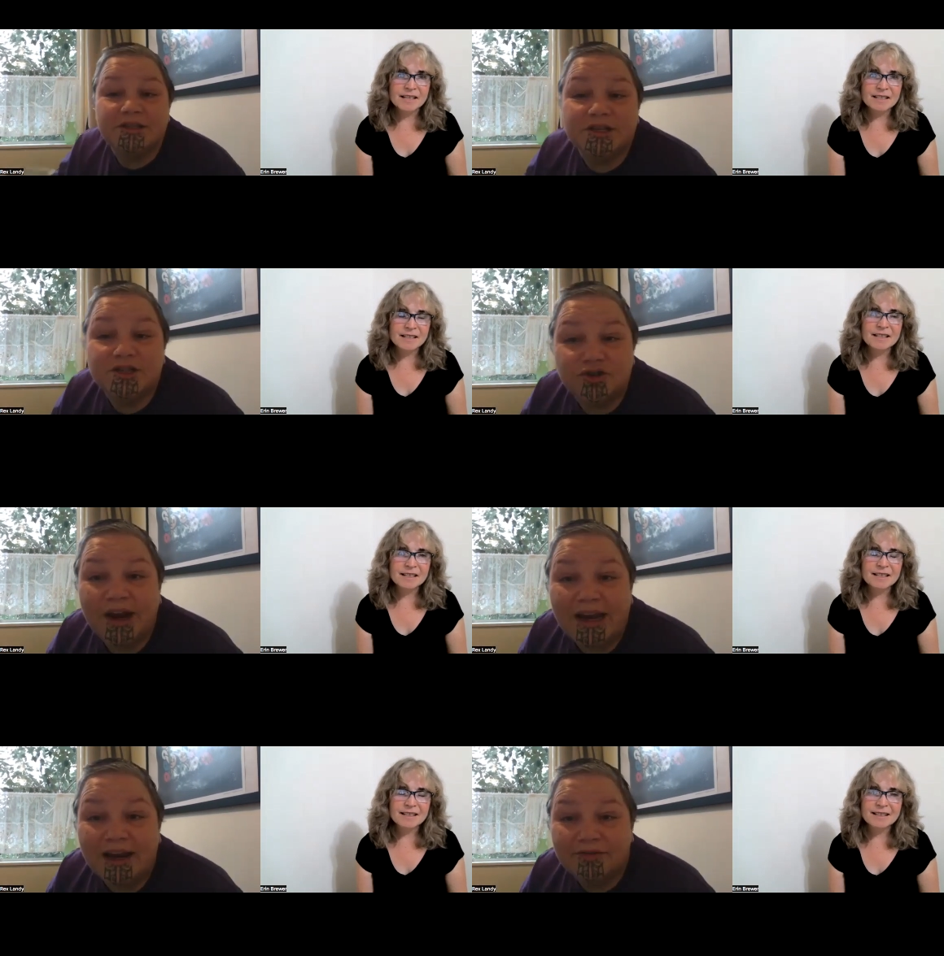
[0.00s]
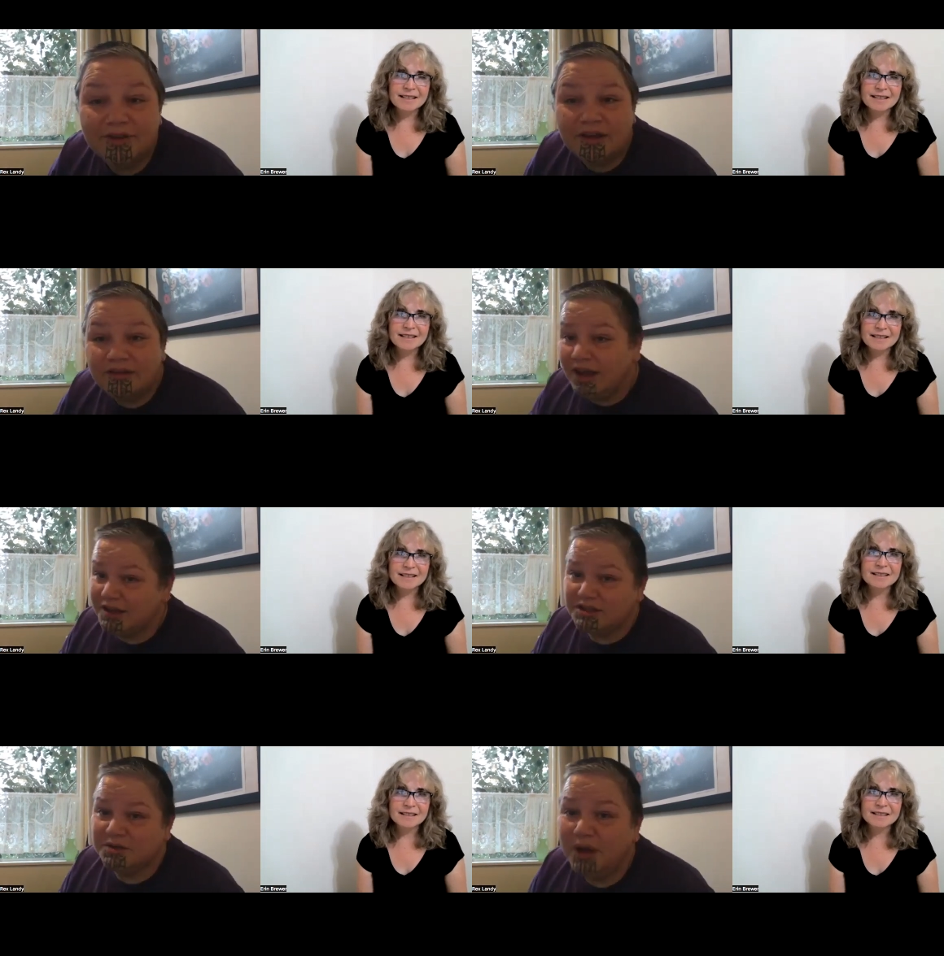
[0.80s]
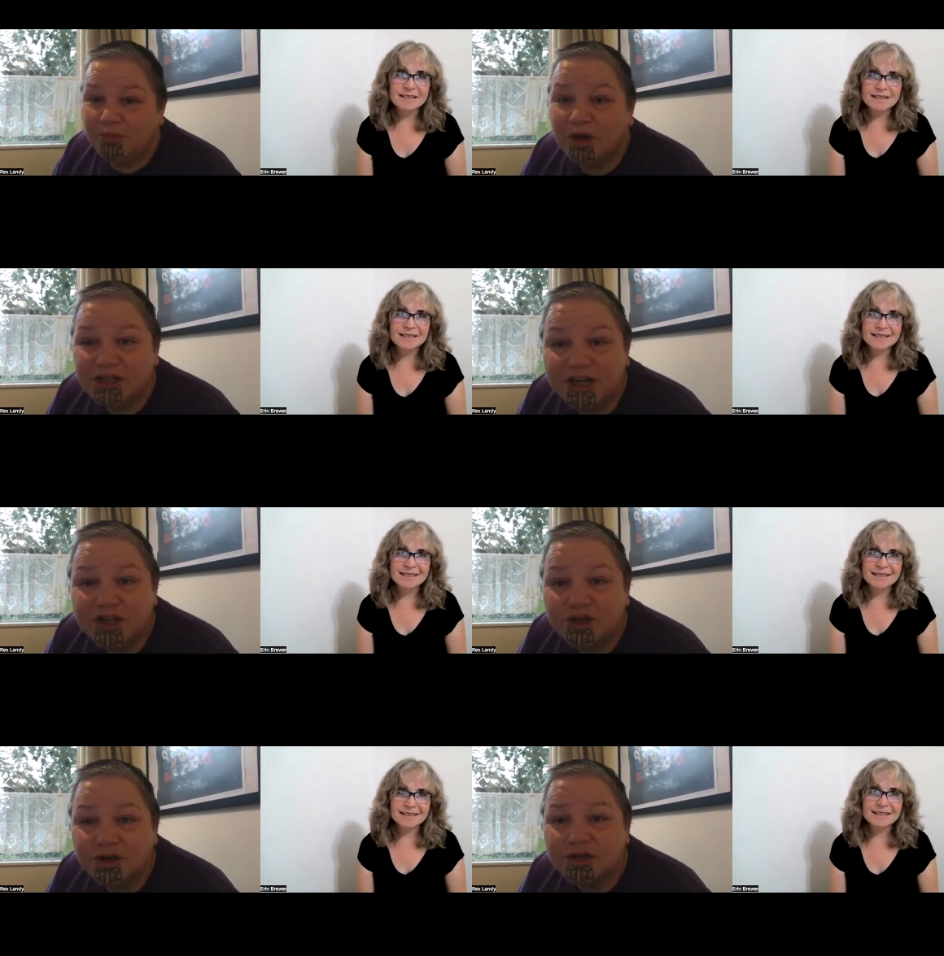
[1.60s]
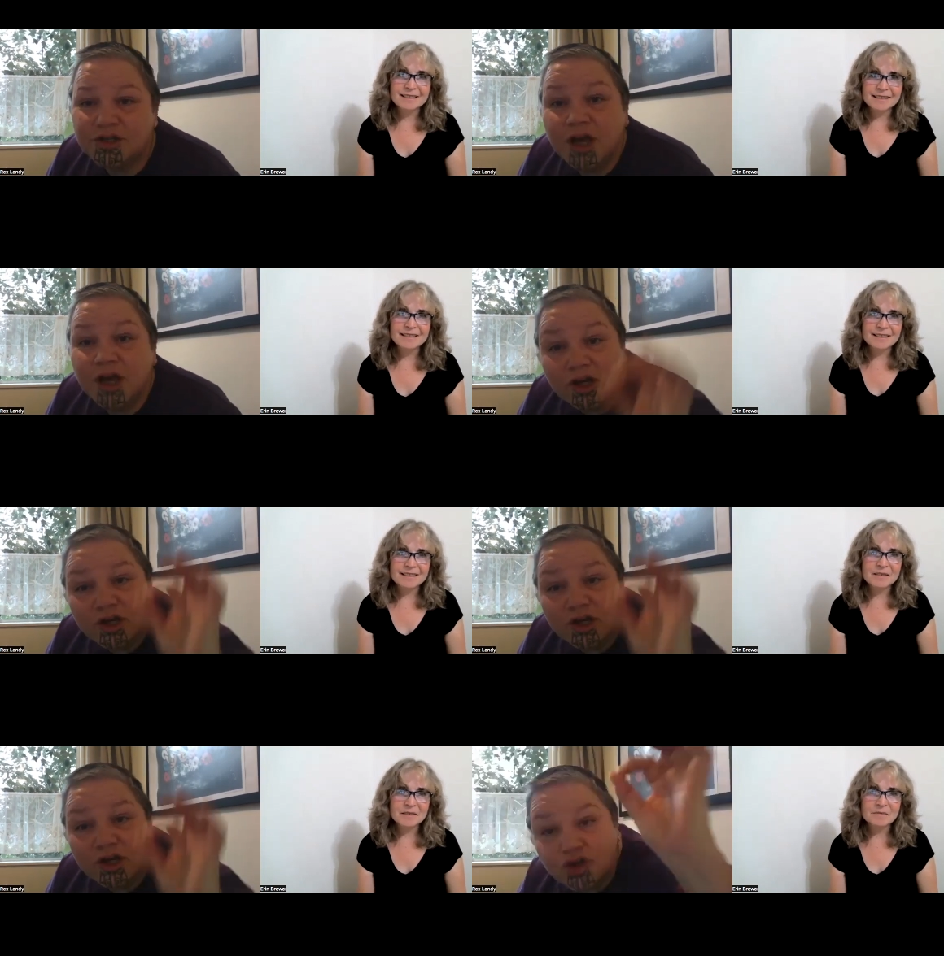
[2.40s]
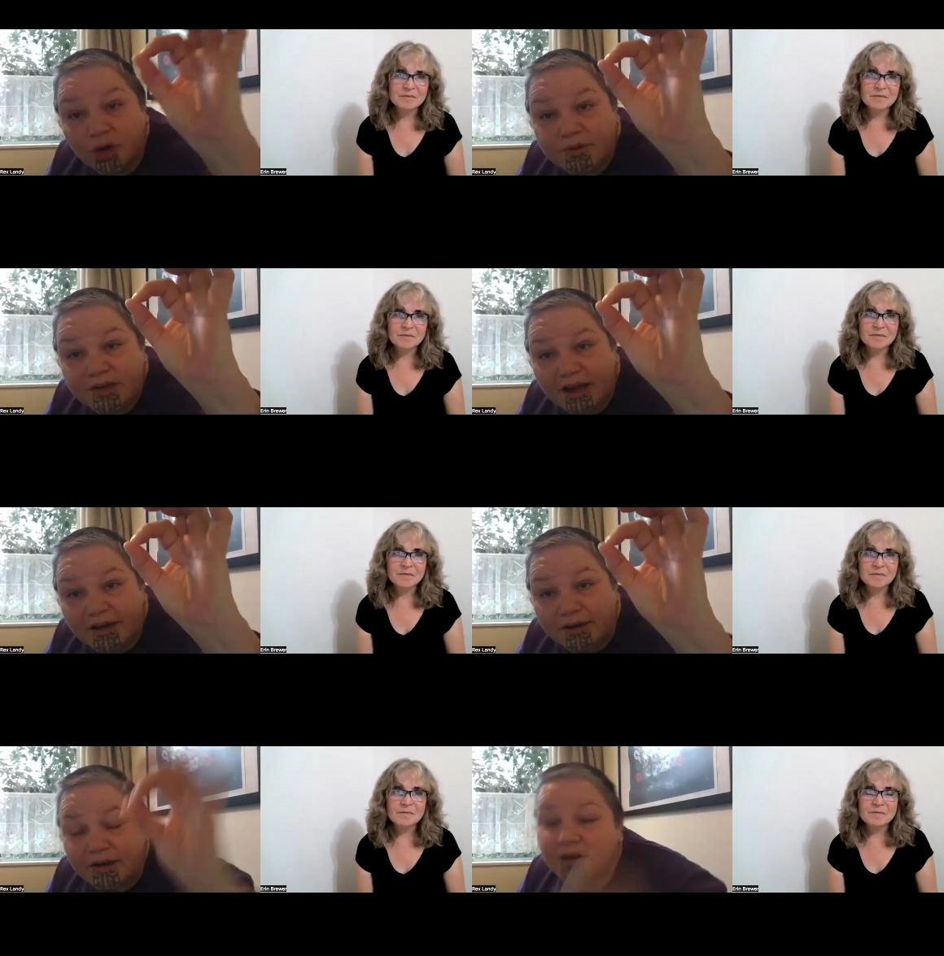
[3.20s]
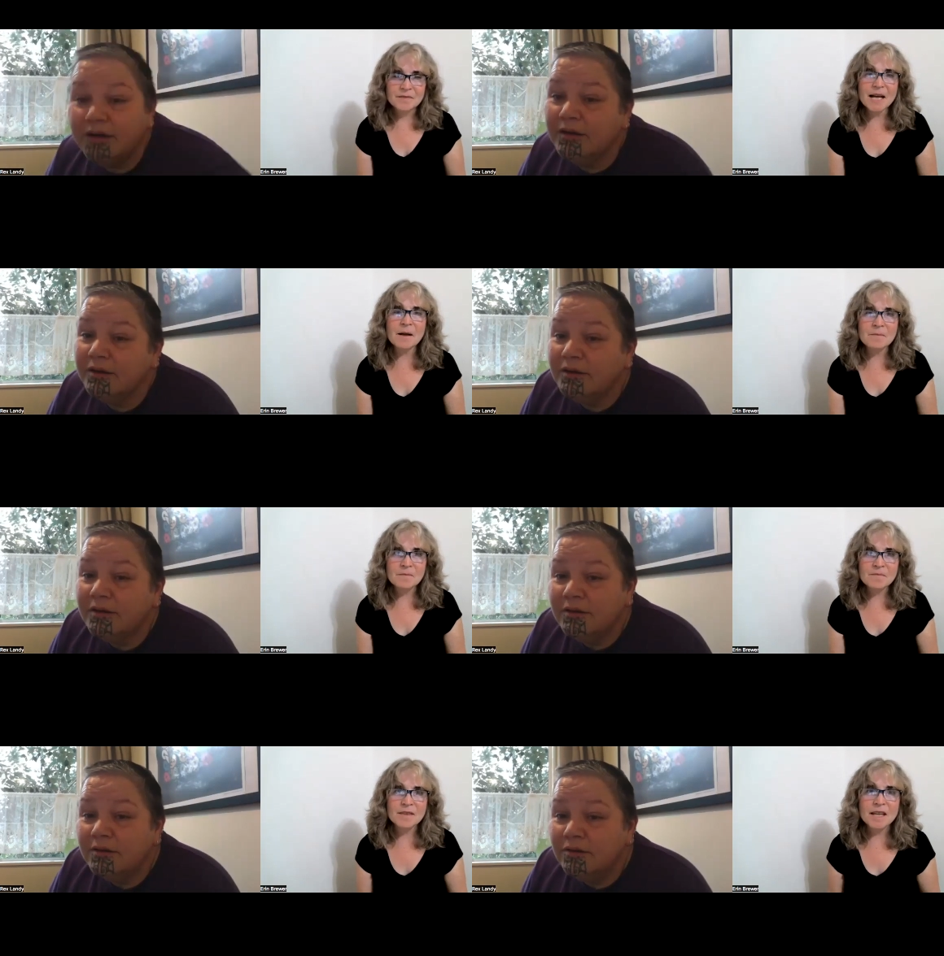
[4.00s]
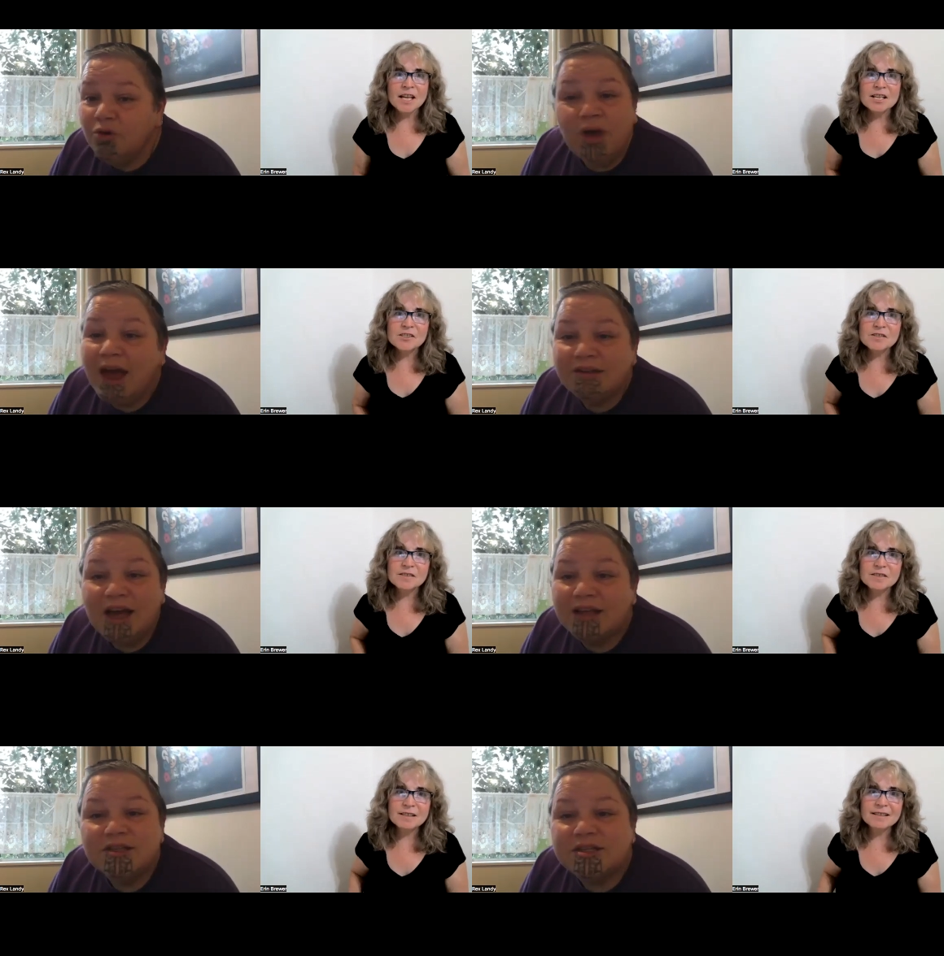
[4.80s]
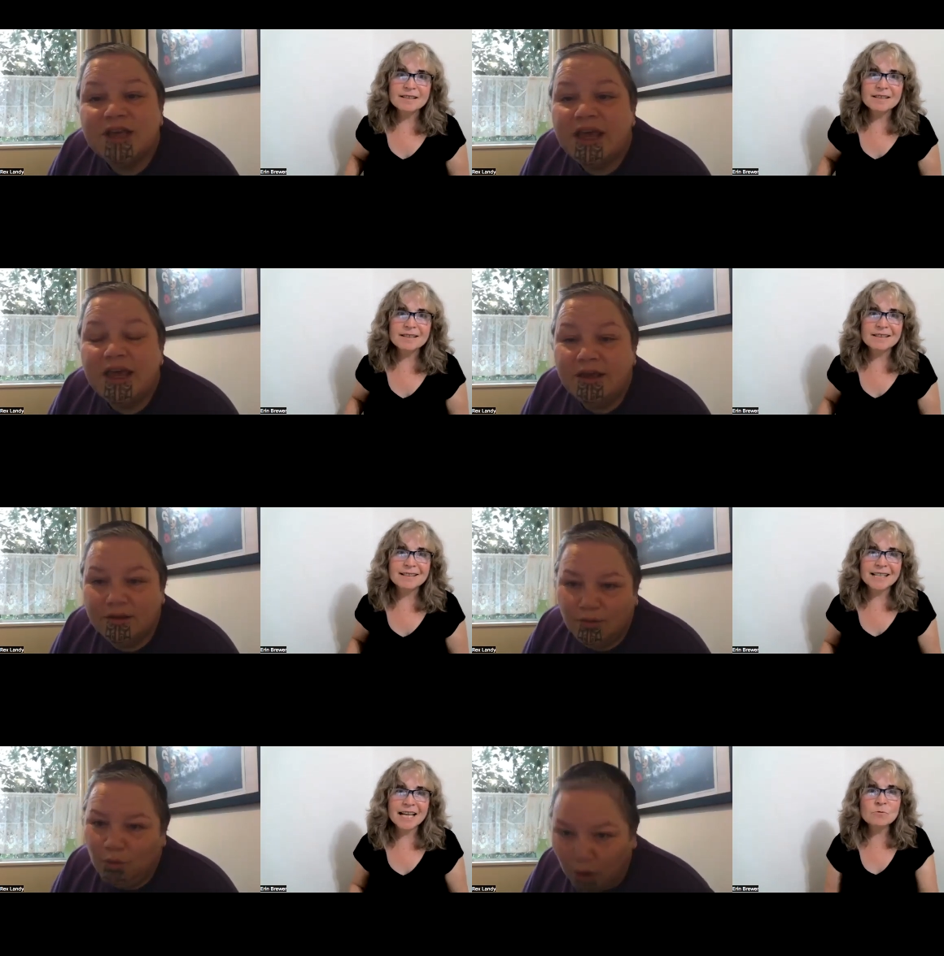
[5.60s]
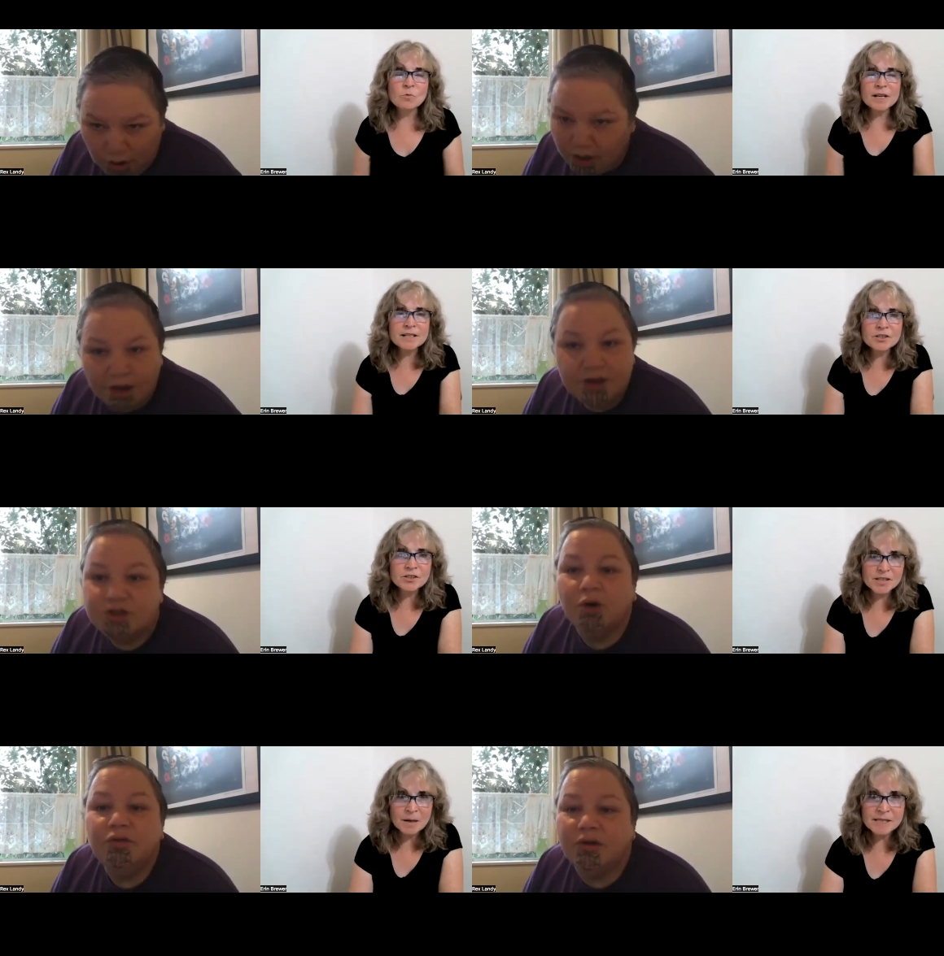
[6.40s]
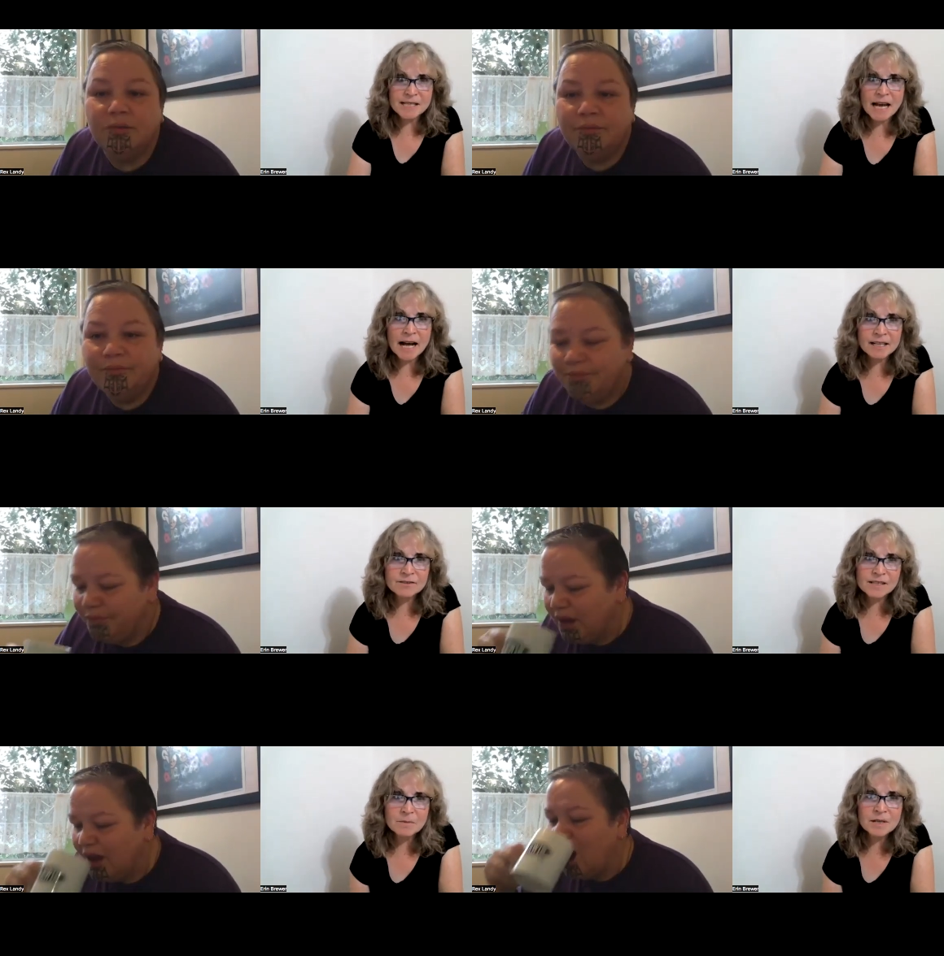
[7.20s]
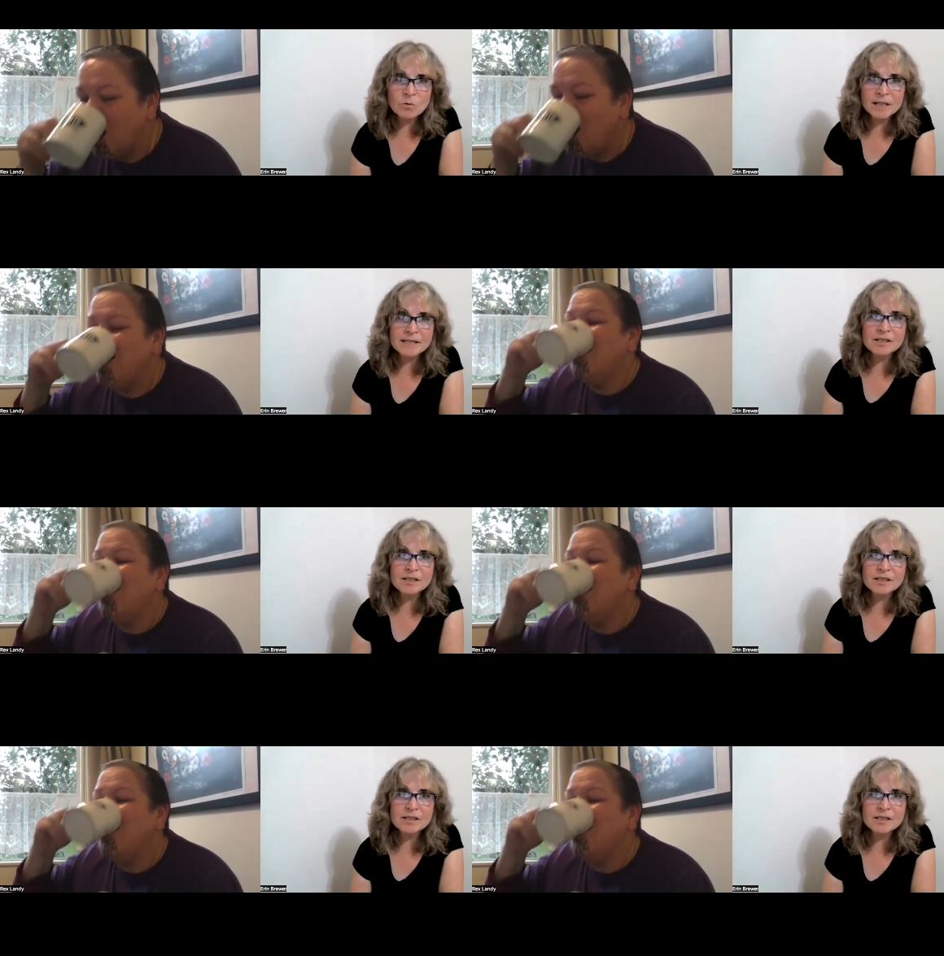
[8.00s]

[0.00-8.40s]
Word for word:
Speaker 1: there's a tranny lover there that has to make my t-shirts, job done. Yeah, can't unsee and what, what is, is your on.
Speaker 2: Substack? If somebody wants